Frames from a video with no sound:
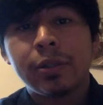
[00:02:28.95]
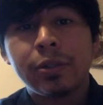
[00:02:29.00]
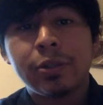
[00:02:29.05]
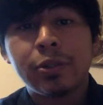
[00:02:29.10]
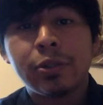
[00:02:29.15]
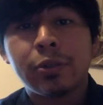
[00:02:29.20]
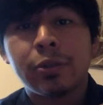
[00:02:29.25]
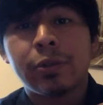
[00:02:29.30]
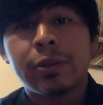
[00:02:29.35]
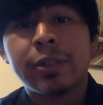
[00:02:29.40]

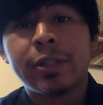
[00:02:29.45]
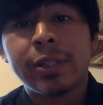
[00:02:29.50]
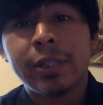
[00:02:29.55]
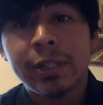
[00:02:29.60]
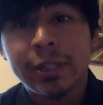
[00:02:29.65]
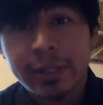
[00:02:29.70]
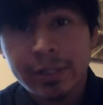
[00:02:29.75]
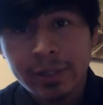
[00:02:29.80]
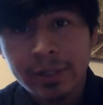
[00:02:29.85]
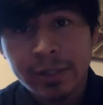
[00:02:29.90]
So this
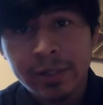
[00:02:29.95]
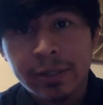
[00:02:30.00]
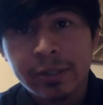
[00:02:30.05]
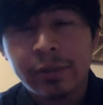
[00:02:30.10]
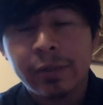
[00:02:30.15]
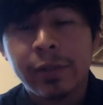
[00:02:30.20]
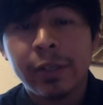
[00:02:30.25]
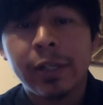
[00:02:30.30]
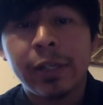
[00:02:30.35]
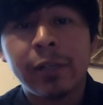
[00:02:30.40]
leads us
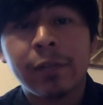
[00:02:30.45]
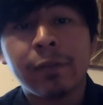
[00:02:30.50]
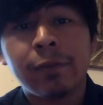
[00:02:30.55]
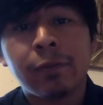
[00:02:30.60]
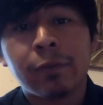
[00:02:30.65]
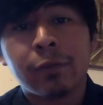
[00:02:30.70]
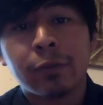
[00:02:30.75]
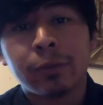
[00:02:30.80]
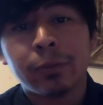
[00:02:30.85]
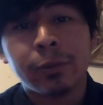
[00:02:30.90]
to the
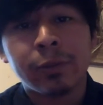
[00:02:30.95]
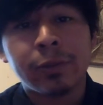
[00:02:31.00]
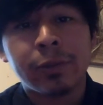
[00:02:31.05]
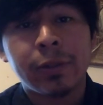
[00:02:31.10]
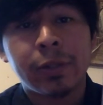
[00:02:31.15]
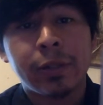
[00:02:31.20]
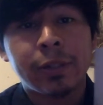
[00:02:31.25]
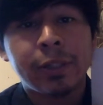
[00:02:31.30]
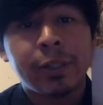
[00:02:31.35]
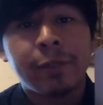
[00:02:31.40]
informal
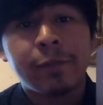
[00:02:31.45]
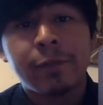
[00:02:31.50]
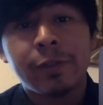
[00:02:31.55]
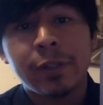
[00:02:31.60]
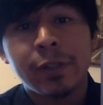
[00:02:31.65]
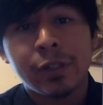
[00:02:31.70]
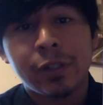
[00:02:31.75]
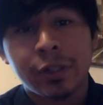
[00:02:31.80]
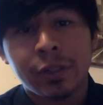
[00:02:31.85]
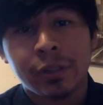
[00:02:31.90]

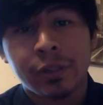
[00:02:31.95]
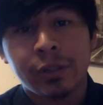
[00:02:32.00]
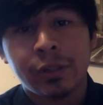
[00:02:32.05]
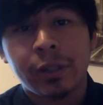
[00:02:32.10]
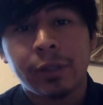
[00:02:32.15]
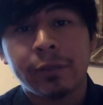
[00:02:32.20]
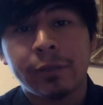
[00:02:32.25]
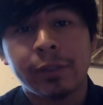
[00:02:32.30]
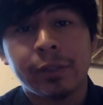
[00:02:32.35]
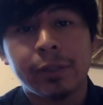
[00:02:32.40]
definition of a